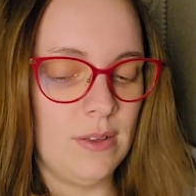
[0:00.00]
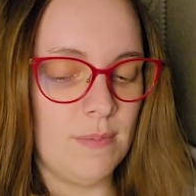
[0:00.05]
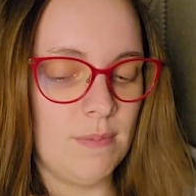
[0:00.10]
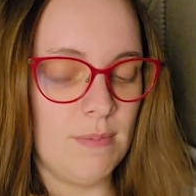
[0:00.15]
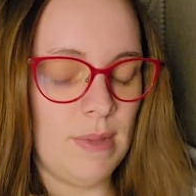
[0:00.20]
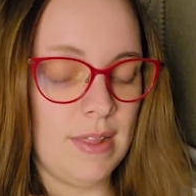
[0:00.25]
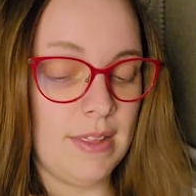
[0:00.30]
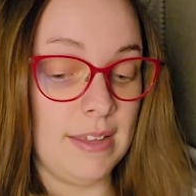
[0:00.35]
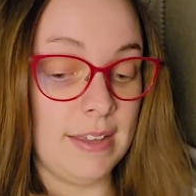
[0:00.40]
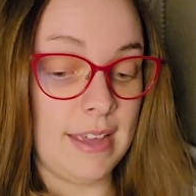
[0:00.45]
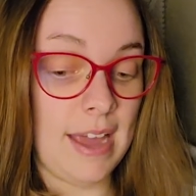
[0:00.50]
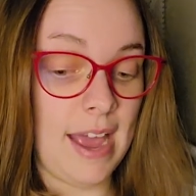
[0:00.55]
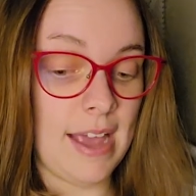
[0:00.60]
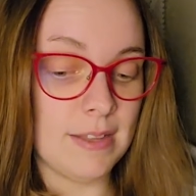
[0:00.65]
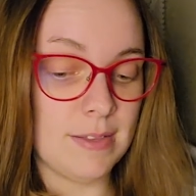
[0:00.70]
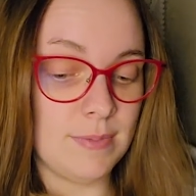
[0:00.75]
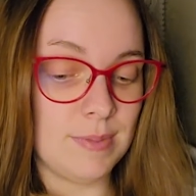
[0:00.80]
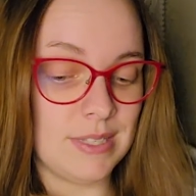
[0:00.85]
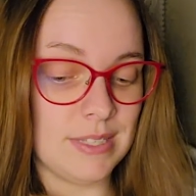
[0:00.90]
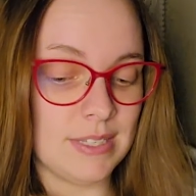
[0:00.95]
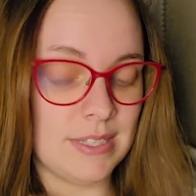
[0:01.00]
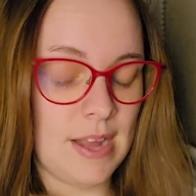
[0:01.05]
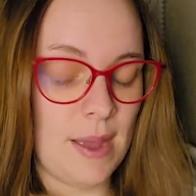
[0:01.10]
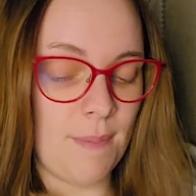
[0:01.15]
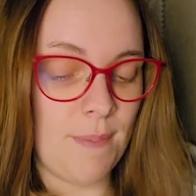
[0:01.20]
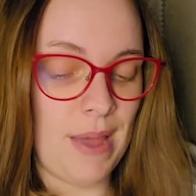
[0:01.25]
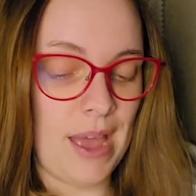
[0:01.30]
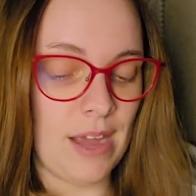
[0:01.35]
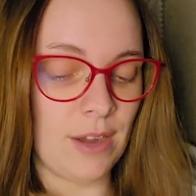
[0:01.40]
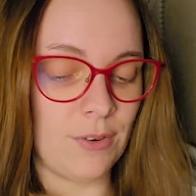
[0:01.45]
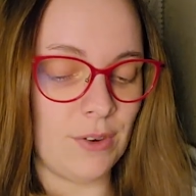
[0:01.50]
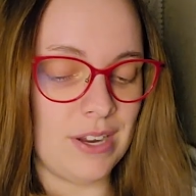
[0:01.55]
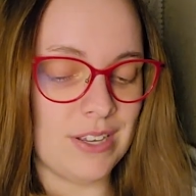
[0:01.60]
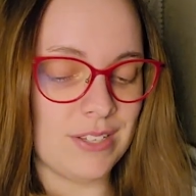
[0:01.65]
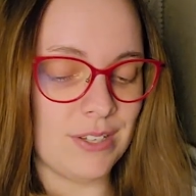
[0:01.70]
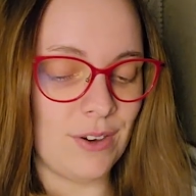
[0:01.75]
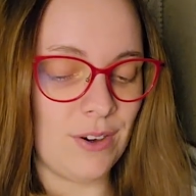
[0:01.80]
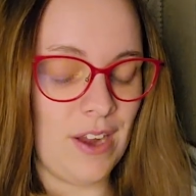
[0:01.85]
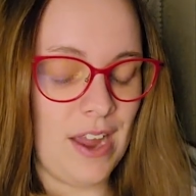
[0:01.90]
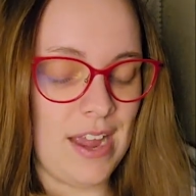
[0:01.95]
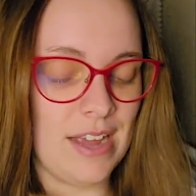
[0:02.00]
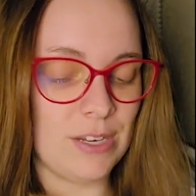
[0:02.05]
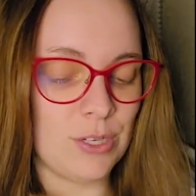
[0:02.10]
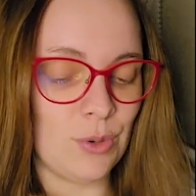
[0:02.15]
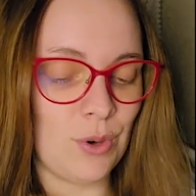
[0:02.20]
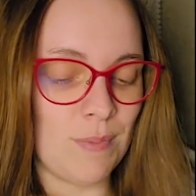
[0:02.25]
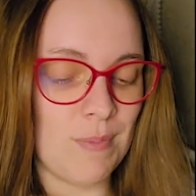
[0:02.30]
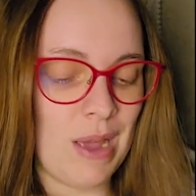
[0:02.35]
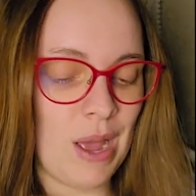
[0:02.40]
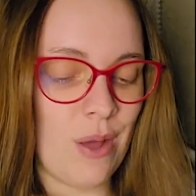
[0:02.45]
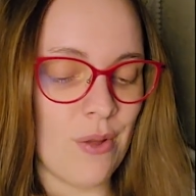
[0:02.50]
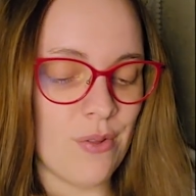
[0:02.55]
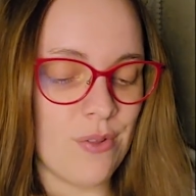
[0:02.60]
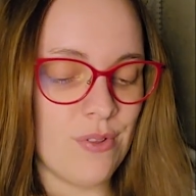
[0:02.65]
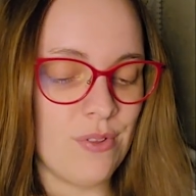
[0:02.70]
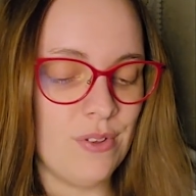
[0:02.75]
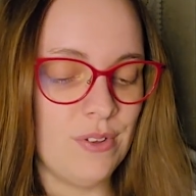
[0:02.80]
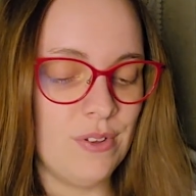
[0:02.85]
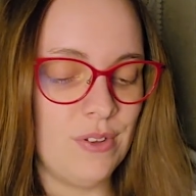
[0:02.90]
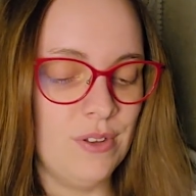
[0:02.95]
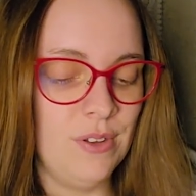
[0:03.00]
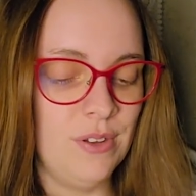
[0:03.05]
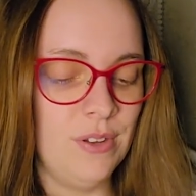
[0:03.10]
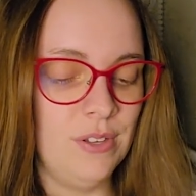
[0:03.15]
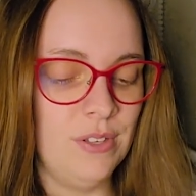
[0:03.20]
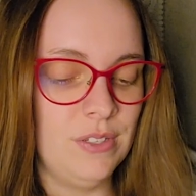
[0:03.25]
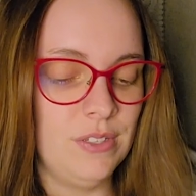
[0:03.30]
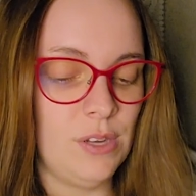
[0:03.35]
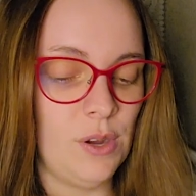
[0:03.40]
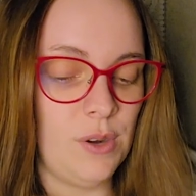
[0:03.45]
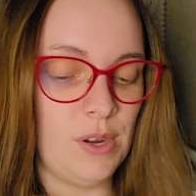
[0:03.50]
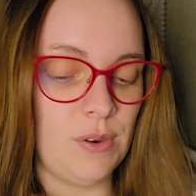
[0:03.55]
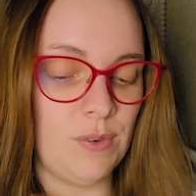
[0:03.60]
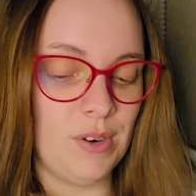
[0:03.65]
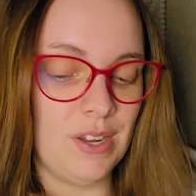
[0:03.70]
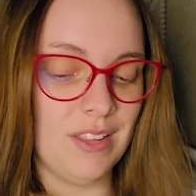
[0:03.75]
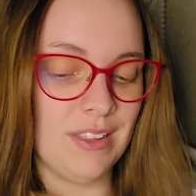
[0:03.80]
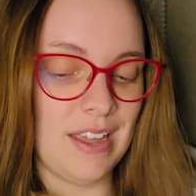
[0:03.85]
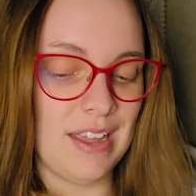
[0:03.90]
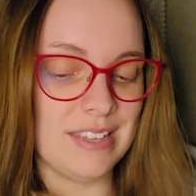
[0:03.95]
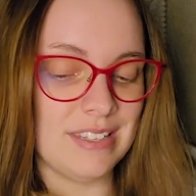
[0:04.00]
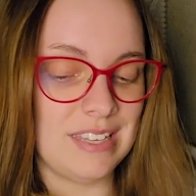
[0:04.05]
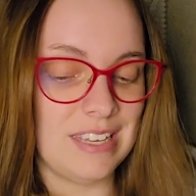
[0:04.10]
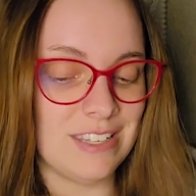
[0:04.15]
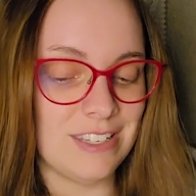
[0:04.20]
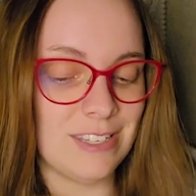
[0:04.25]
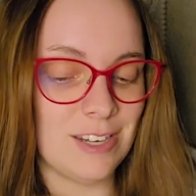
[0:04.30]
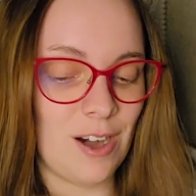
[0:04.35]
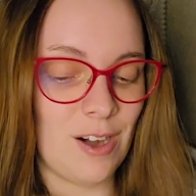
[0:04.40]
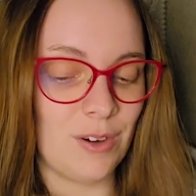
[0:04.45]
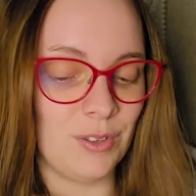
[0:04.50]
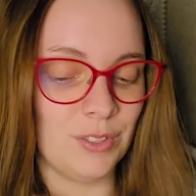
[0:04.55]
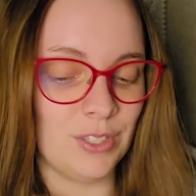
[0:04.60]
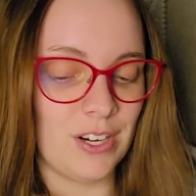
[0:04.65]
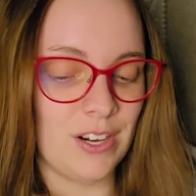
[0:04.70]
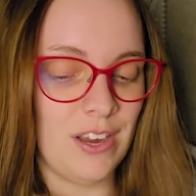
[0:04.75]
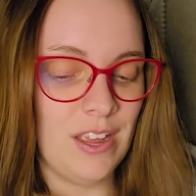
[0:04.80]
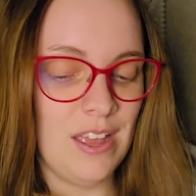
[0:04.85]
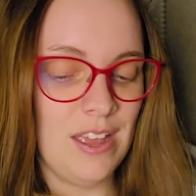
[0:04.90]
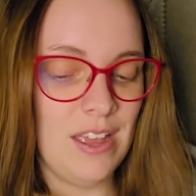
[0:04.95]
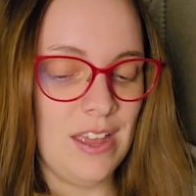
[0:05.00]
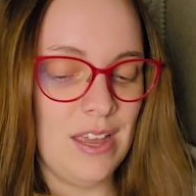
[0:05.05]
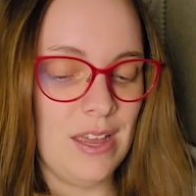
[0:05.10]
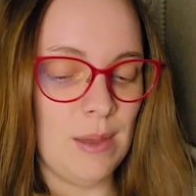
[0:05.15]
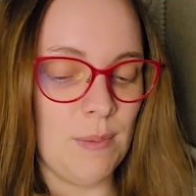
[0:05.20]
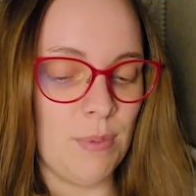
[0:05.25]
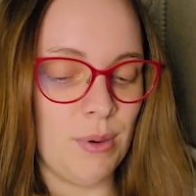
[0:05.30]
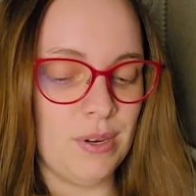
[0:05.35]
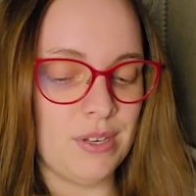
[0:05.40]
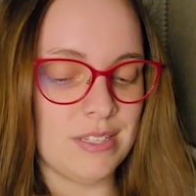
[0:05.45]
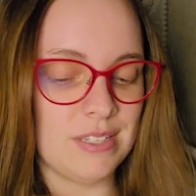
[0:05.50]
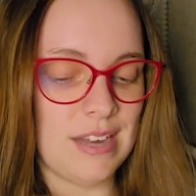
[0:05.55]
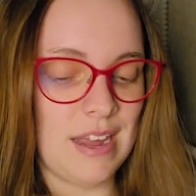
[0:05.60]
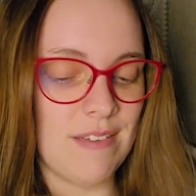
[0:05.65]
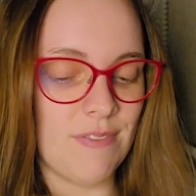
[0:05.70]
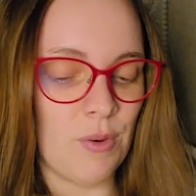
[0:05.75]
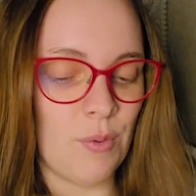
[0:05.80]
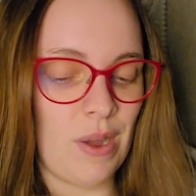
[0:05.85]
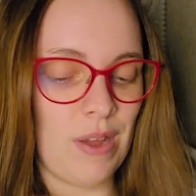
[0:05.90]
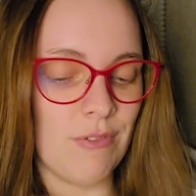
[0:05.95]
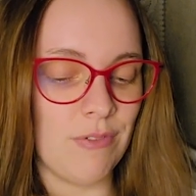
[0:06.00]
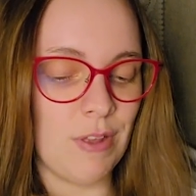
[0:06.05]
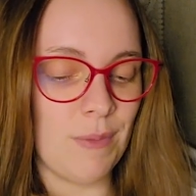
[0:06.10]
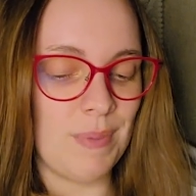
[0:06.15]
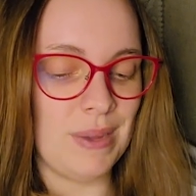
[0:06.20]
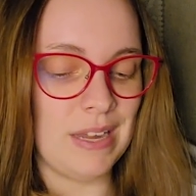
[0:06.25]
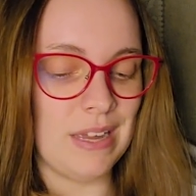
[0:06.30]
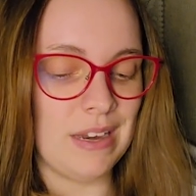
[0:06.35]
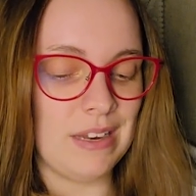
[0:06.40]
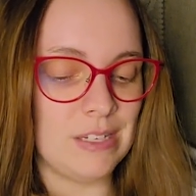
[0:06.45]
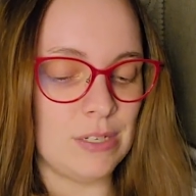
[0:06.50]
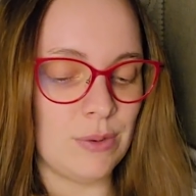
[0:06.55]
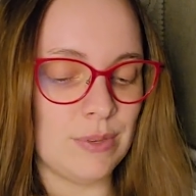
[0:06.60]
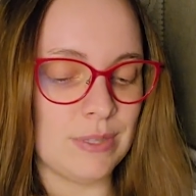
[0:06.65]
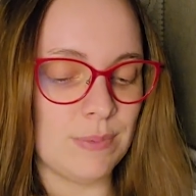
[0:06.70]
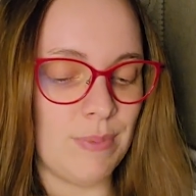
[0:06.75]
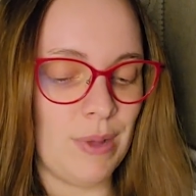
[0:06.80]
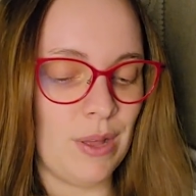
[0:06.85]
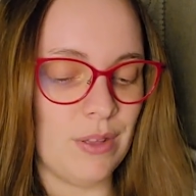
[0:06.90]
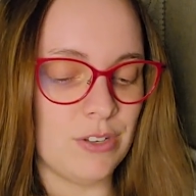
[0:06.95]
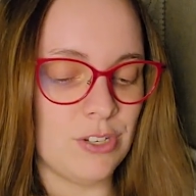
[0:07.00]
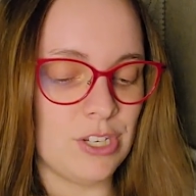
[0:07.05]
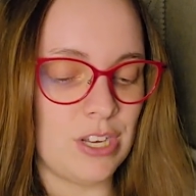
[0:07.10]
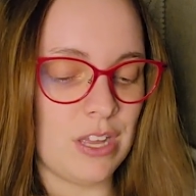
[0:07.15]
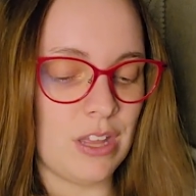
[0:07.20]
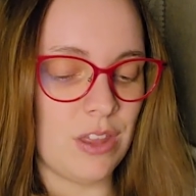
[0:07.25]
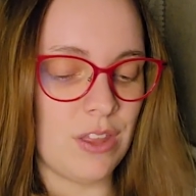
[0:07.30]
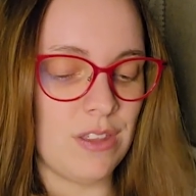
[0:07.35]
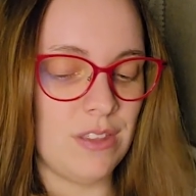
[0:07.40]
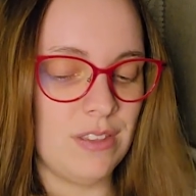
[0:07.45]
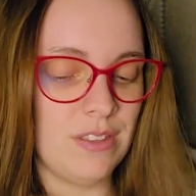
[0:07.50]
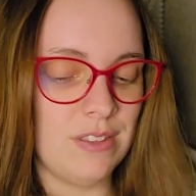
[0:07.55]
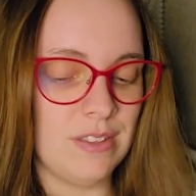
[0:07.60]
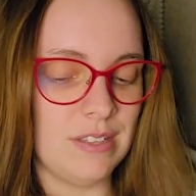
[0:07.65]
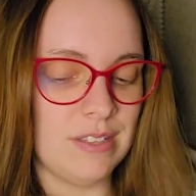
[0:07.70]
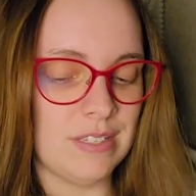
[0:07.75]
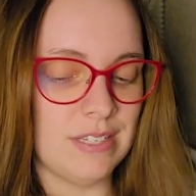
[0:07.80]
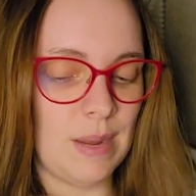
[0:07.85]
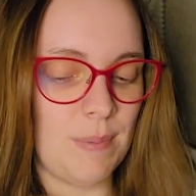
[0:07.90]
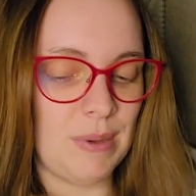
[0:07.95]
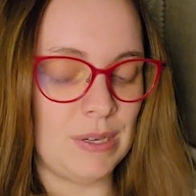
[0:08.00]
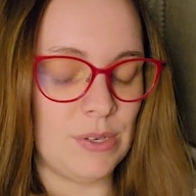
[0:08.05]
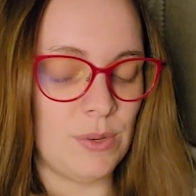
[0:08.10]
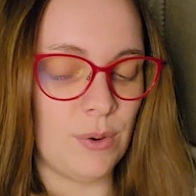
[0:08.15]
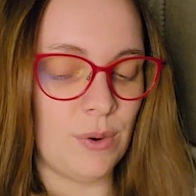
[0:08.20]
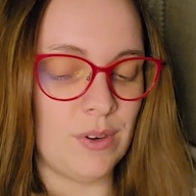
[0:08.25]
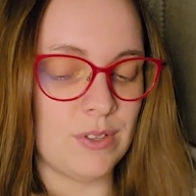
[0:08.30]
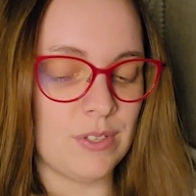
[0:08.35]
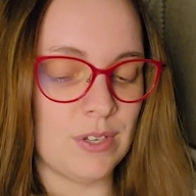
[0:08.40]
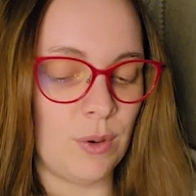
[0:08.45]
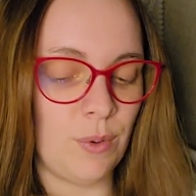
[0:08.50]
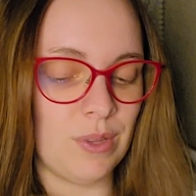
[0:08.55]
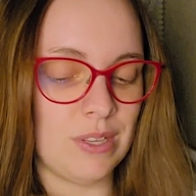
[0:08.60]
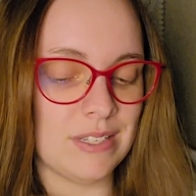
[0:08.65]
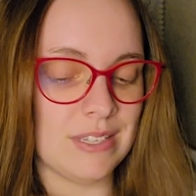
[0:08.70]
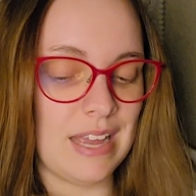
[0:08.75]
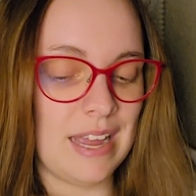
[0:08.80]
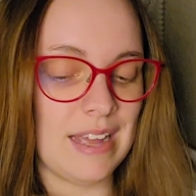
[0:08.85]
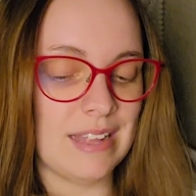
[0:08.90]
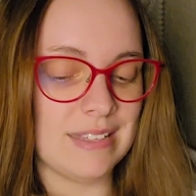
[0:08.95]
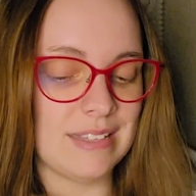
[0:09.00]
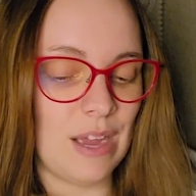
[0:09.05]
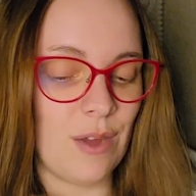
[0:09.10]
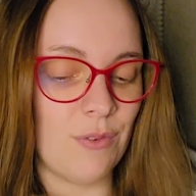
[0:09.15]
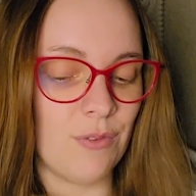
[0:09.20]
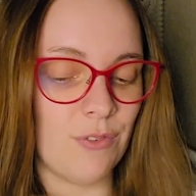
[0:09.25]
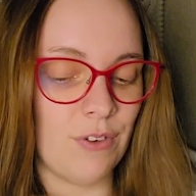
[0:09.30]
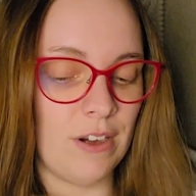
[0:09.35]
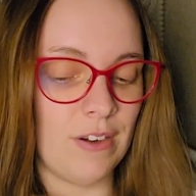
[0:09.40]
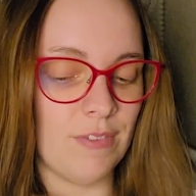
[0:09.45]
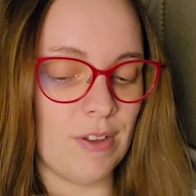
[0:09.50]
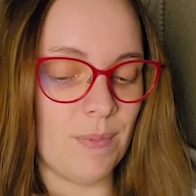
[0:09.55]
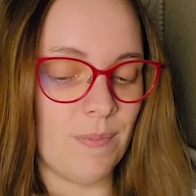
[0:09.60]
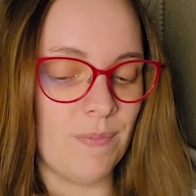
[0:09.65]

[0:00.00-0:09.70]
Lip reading: Meli gasped and stepped back, raising her hand to her mouth. Tony realized he'd startled her, and put his knife away, flipping it into his belt sheath, then stepping towards her with his hands out in front of him.